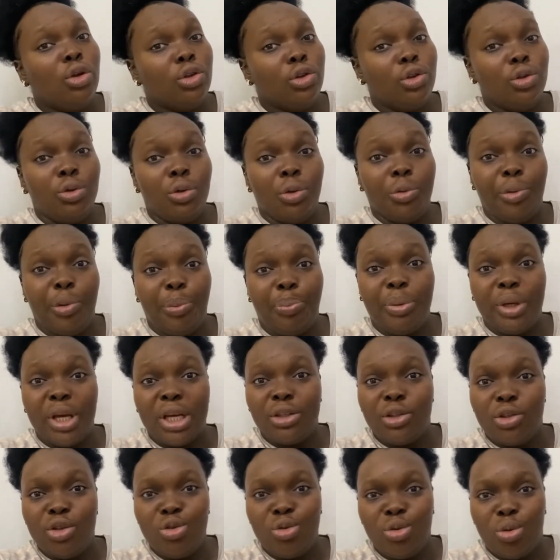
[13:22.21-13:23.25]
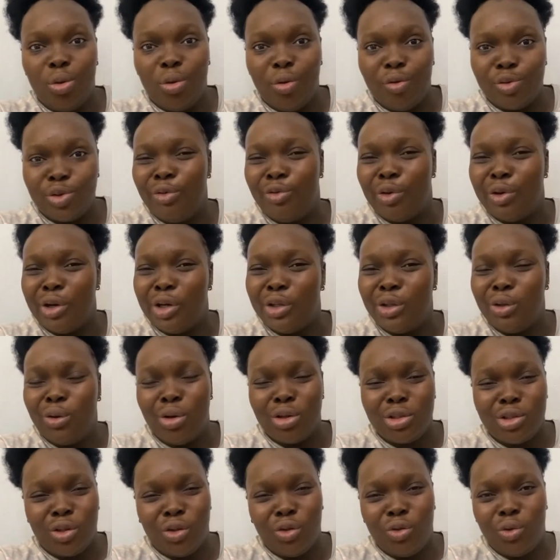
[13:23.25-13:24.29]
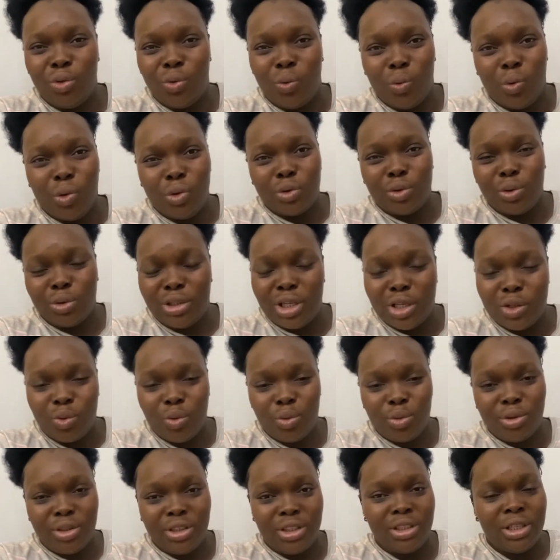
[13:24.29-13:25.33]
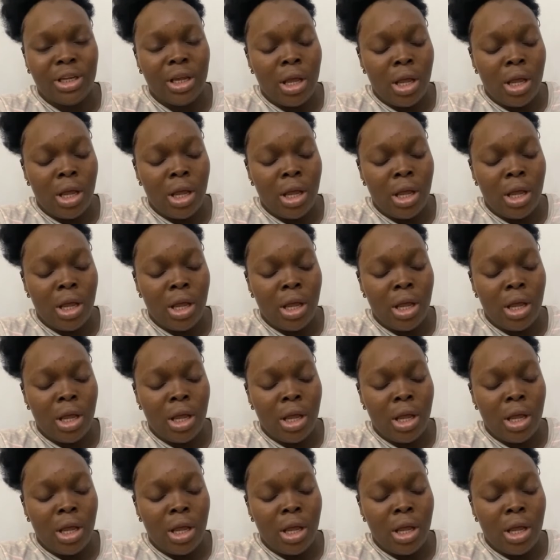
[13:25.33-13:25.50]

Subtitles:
you know, repair these stuff, we've already got a new one, so there's no need.